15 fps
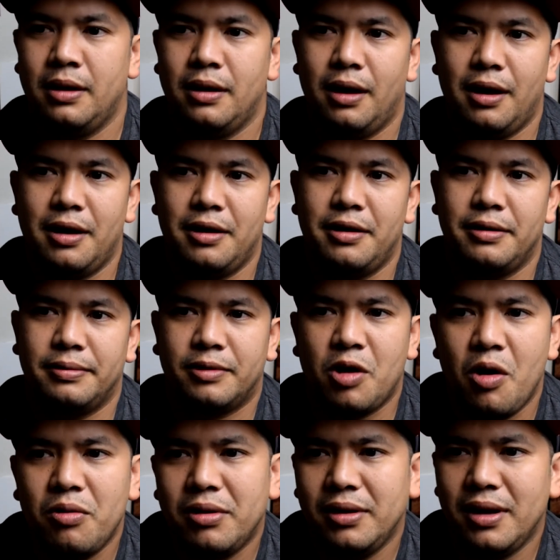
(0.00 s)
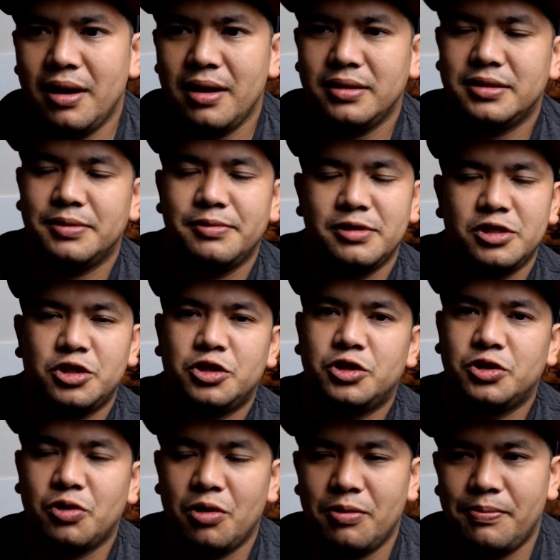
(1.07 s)
Coconut,
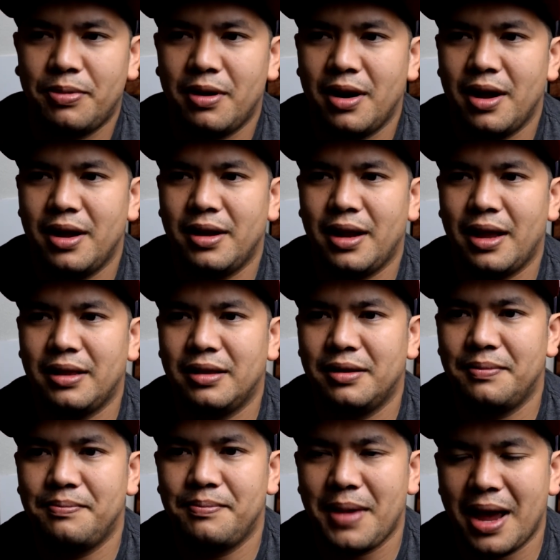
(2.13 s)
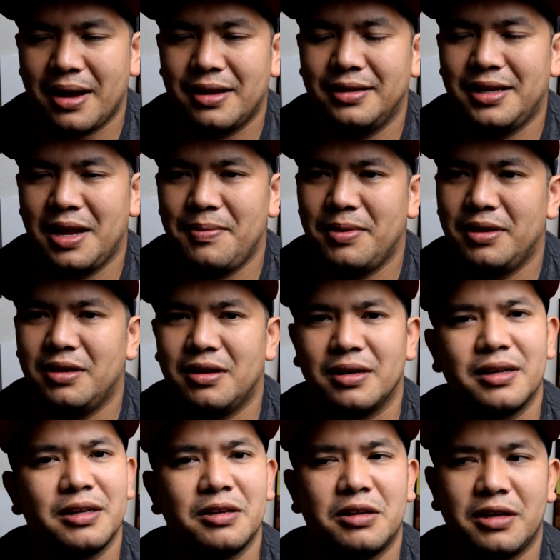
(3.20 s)
shortbread, and the macadamia
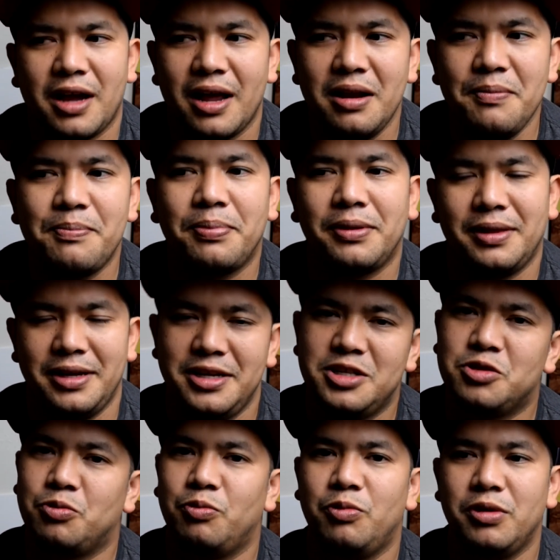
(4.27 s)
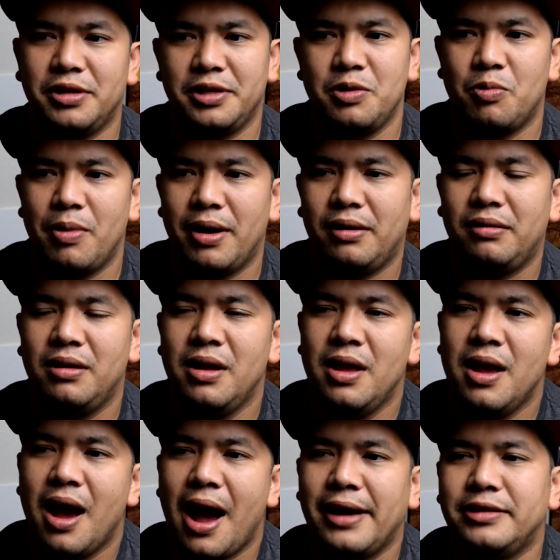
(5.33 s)
nut kind of plays really well.
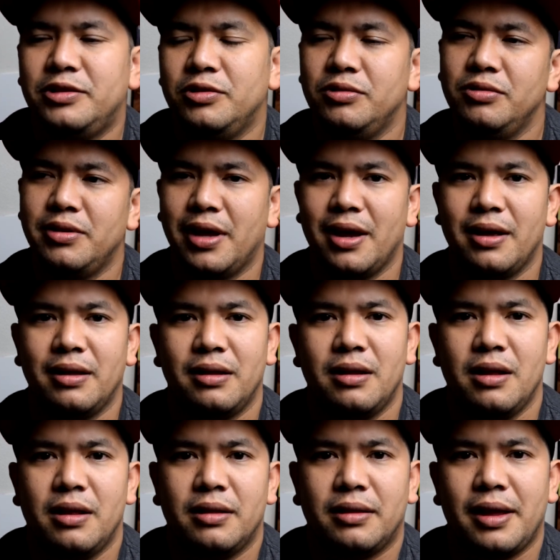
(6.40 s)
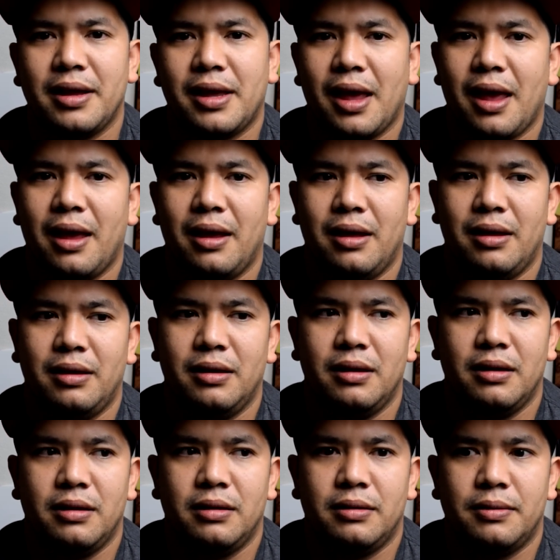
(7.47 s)
I do get like a
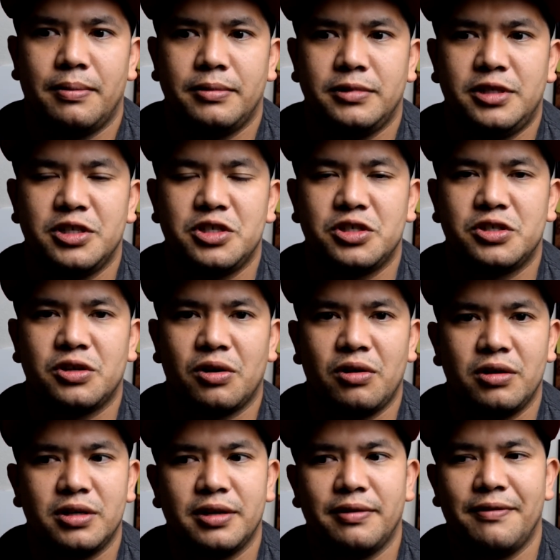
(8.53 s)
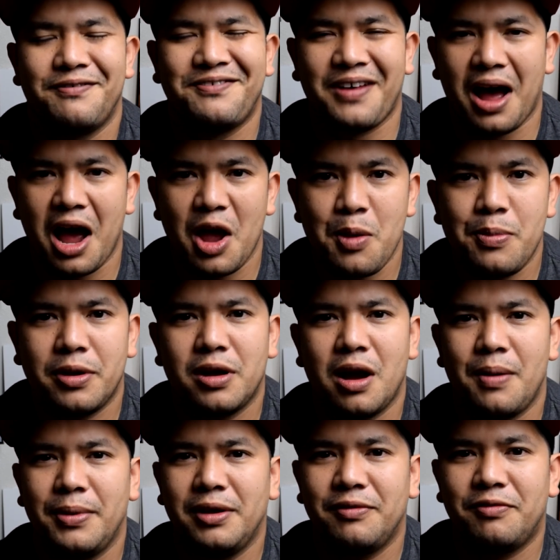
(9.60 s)
dessert vibe
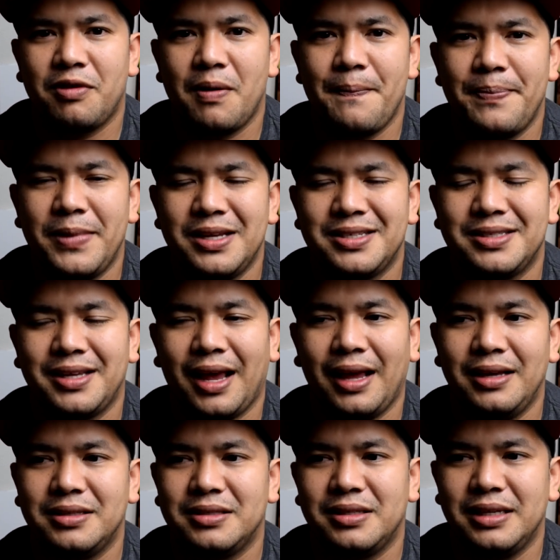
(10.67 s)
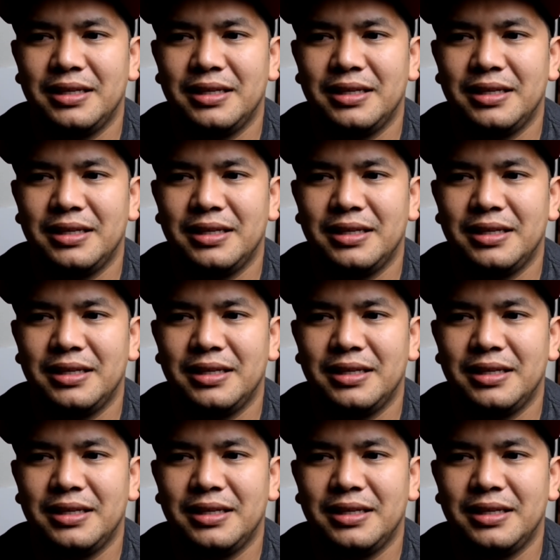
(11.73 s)
coming from this taste.